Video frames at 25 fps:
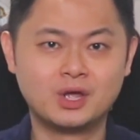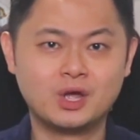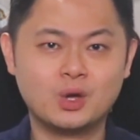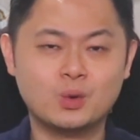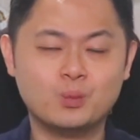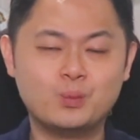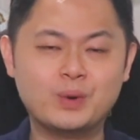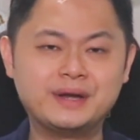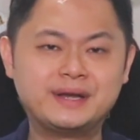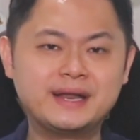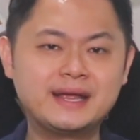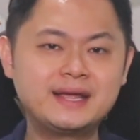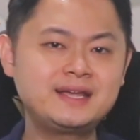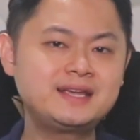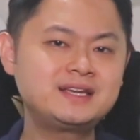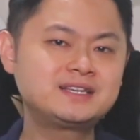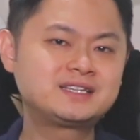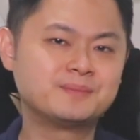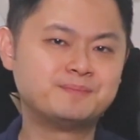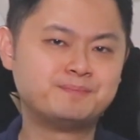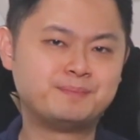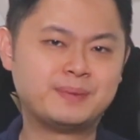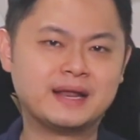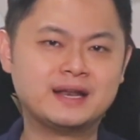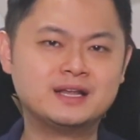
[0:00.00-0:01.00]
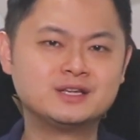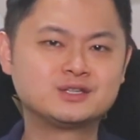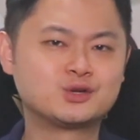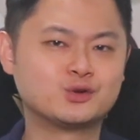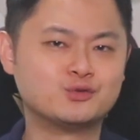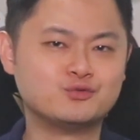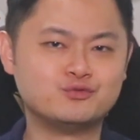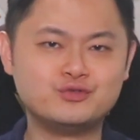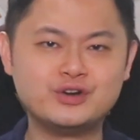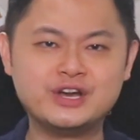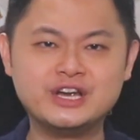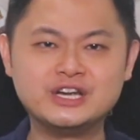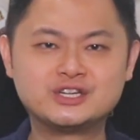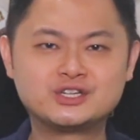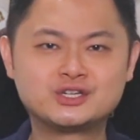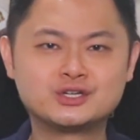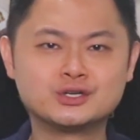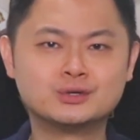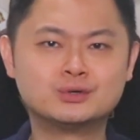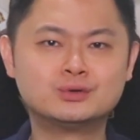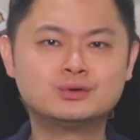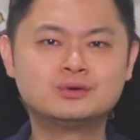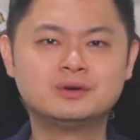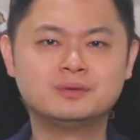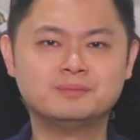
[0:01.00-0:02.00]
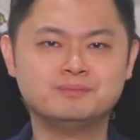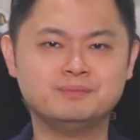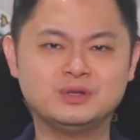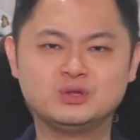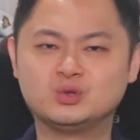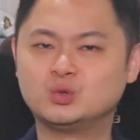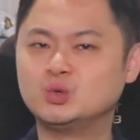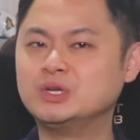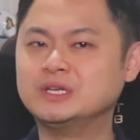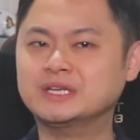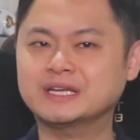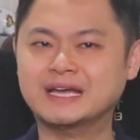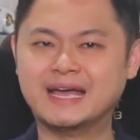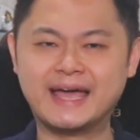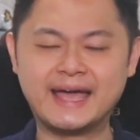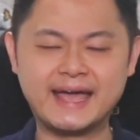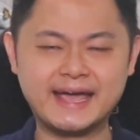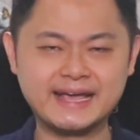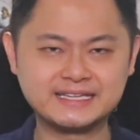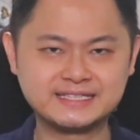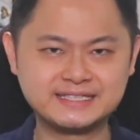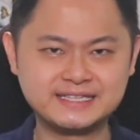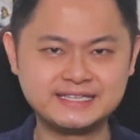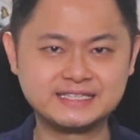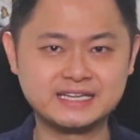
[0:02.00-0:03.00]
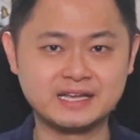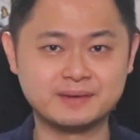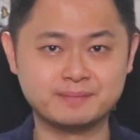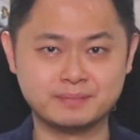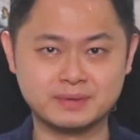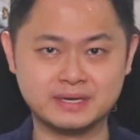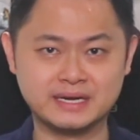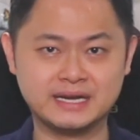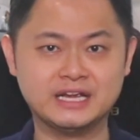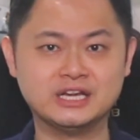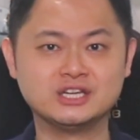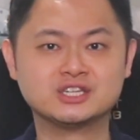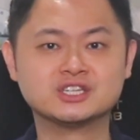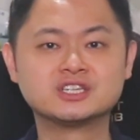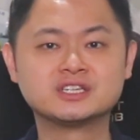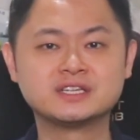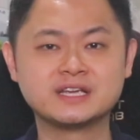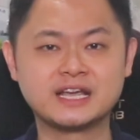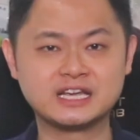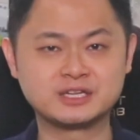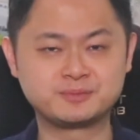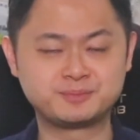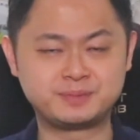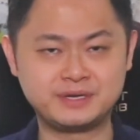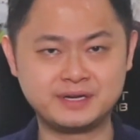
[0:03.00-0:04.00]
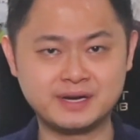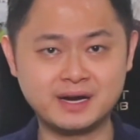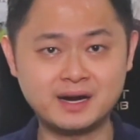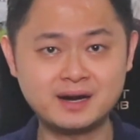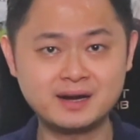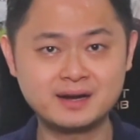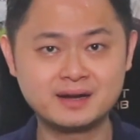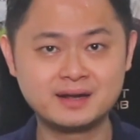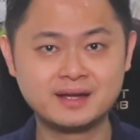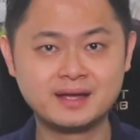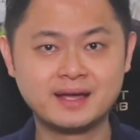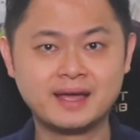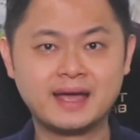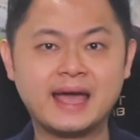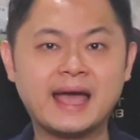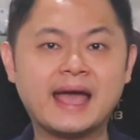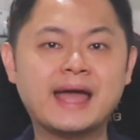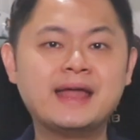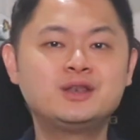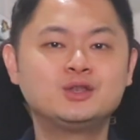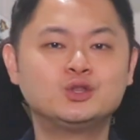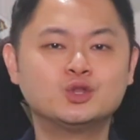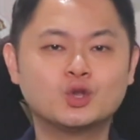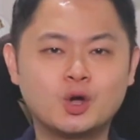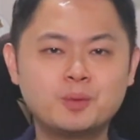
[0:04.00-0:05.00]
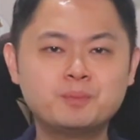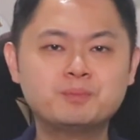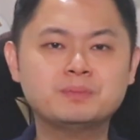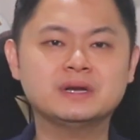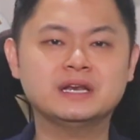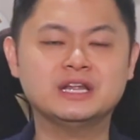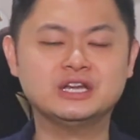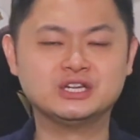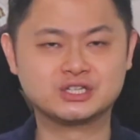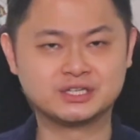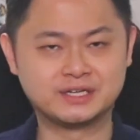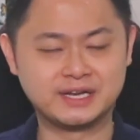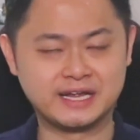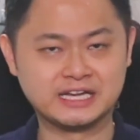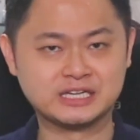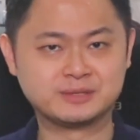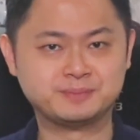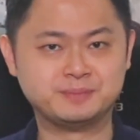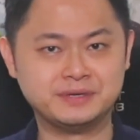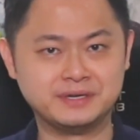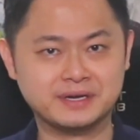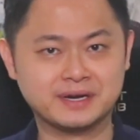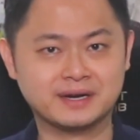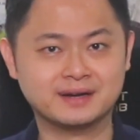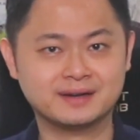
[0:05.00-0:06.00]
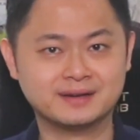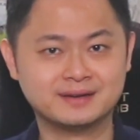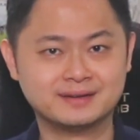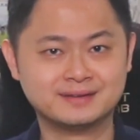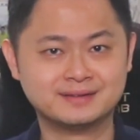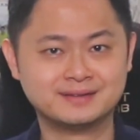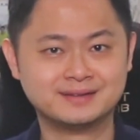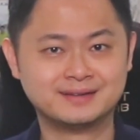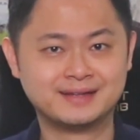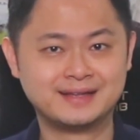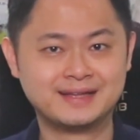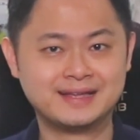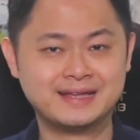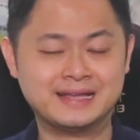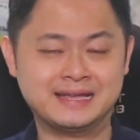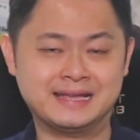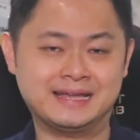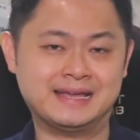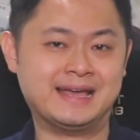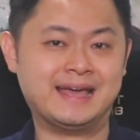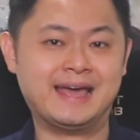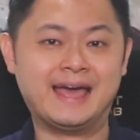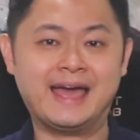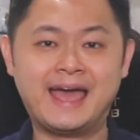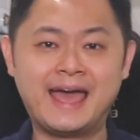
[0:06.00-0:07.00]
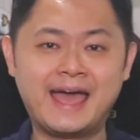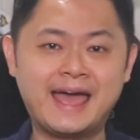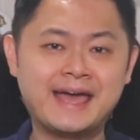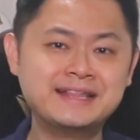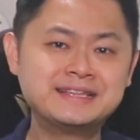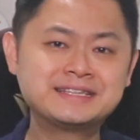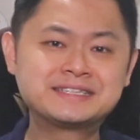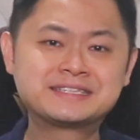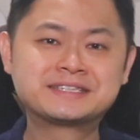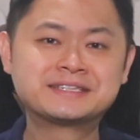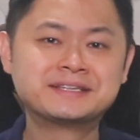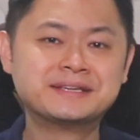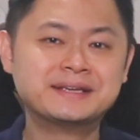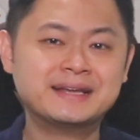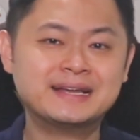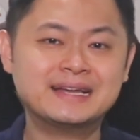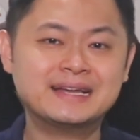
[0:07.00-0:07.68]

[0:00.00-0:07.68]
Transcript: where there is a balance of ratio between the Aussies and Malaysians SPR and non-Malaysian SPR. Hence,